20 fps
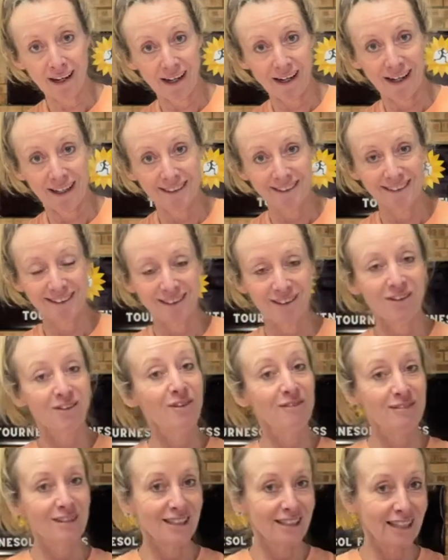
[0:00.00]
And
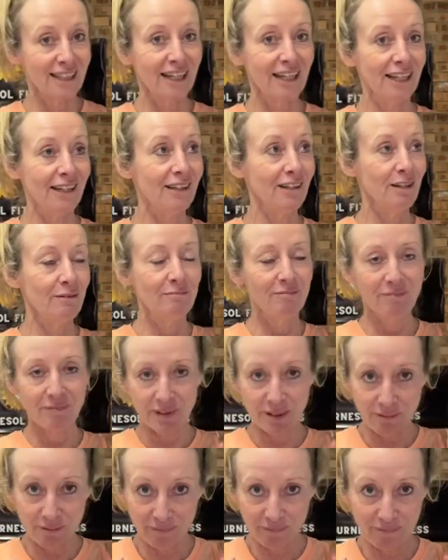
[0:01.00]
obviously
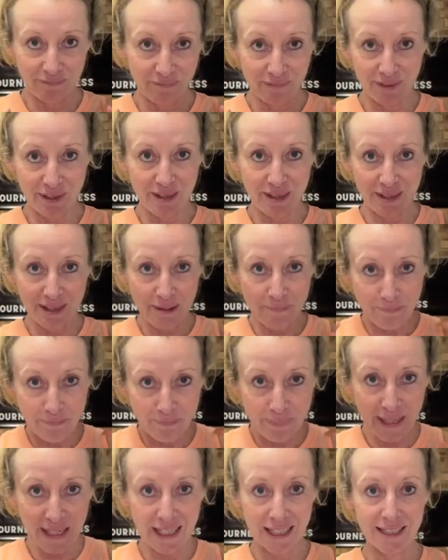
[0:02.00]
the
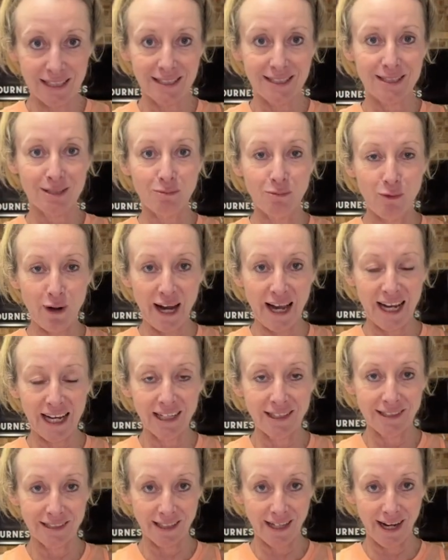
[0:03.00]
biggest way
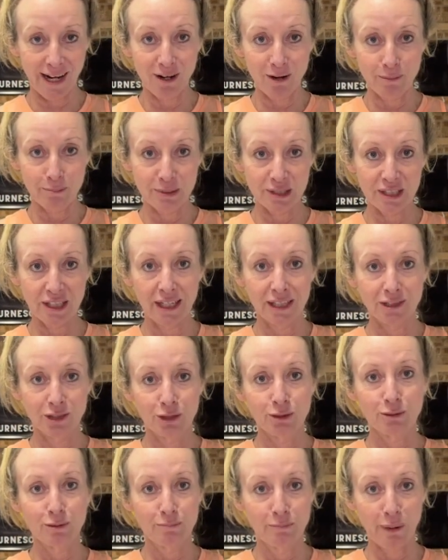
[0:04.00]
to help protect
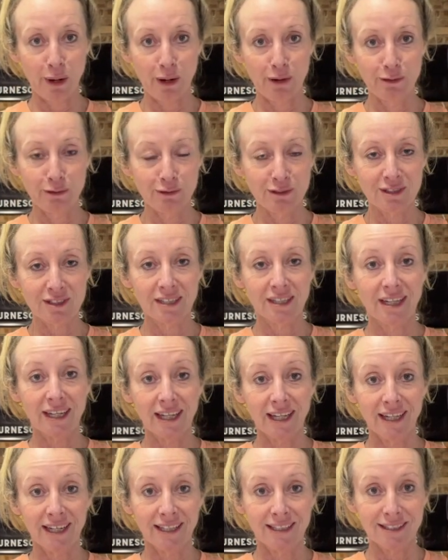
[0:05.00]
your bones
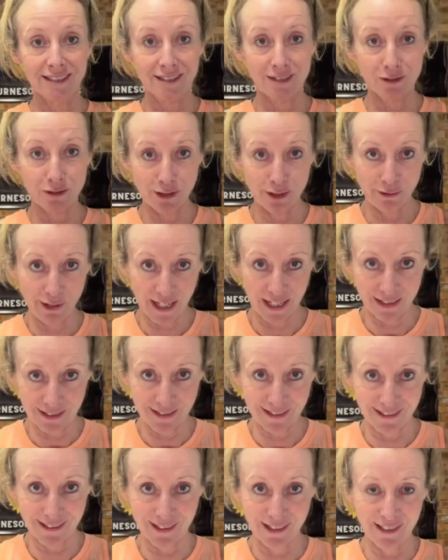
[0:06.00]
is through
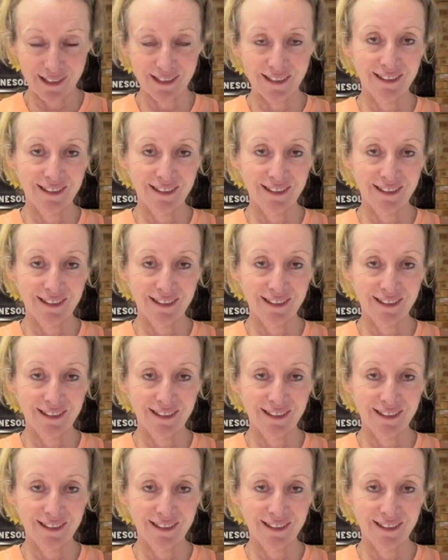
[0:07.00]
exercise.